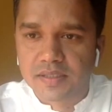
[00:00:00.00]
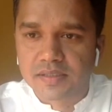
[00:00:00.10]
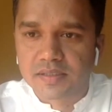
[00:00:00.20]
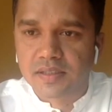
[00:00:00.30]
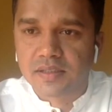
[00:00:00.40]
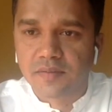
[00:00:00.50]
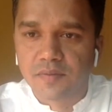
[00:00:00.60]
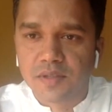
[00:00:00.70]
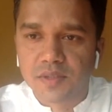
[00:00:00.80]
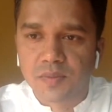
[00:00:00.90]
yes, the
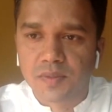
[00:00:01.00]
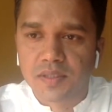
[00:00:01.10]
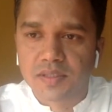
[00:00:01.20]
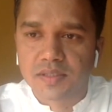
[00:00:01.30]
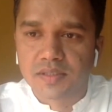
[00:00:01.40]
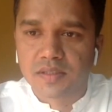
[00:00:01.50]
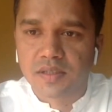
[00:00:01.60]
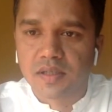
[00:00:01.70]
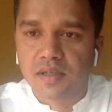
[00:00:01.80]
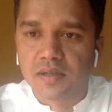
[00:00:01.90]
first one is,
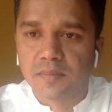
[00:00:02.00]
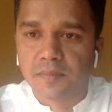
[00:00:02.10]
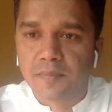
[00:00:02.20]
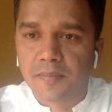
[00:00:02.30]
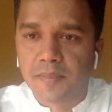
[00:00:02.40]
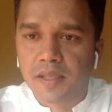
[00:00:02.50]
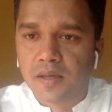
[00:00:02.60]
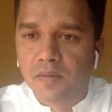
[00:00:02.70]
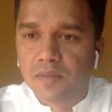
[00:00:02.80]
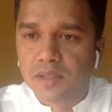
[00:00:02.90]

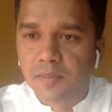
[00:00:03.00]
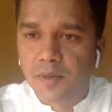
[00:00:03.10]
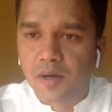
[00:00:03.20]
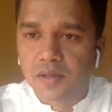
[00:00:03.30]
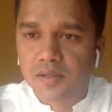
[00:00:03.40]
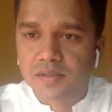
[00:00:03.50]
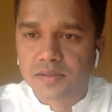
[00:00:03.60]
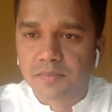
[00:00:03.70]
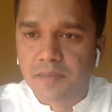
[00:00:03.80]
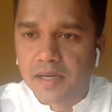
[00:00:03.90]
Will the
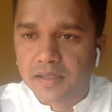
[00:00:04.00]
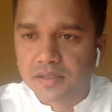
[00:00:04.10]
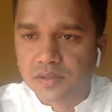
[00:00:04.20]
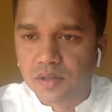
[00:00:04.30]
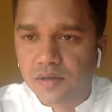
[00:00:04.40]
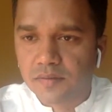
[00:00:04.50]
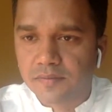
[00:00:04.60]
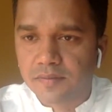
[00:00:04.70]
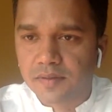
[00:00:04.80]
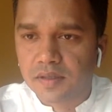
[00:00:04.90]
practice of
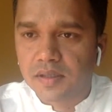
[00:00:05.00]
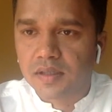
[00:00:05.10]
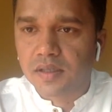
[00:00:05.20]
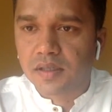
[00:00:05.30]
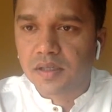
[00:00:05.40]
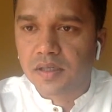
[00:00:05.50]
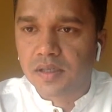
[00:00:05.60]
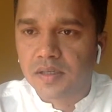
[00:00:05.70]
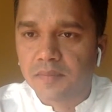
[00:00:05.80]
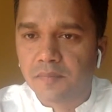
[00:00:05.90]

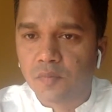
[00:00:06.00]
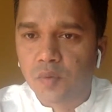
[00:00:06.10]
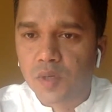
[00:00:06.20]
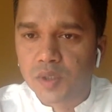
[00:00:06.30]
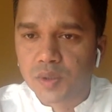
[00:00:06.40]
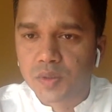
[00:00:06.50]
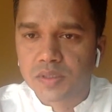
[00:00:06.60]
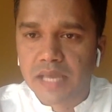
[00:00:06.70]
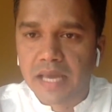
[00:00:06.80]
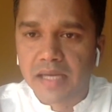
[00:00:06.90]

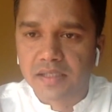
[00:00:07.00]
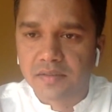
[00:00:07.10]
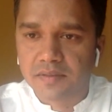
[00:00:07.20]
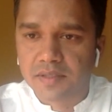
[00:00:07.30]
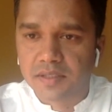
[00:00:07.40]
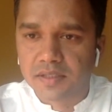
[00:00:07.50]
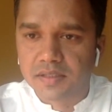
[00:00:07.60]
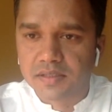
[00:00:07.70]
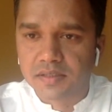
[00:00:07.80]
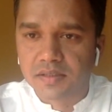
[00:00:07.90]
virtuous
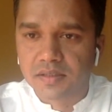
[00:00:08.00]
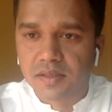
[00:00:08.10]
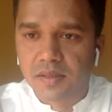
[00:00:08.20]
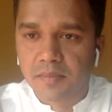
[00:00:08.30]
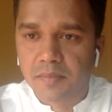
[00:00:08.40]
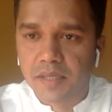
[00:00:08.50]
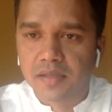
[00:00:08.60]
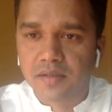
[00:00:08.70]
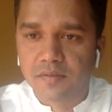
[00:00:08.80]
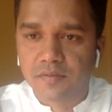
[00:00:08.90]
activities
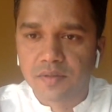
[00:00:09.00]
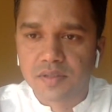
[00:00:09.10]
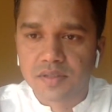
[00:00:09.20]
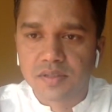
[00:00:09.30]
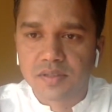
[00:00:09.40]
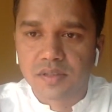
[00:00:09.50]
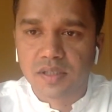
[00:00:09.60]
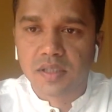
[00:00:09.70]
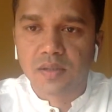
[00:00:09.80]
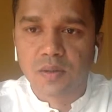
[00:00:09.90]
make difference
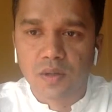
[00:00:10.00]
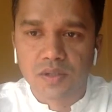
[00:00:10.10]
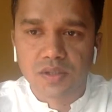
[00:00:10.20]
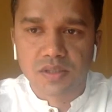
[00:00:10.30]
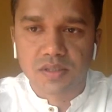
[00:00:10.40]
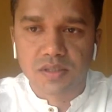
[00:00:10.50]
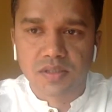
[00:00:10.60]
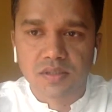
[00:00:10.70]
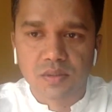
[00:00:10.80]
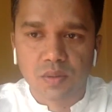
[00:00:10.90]
in
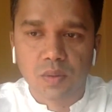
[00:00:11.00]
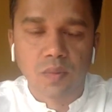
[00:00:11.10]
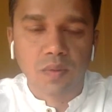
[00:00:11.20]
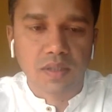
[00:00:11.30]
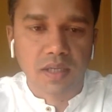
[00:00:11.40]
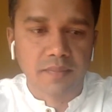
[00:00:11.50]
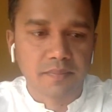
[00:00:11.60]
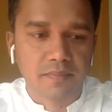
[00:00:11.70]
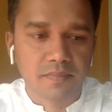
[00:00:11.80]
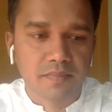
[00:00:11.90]
consciousness over time?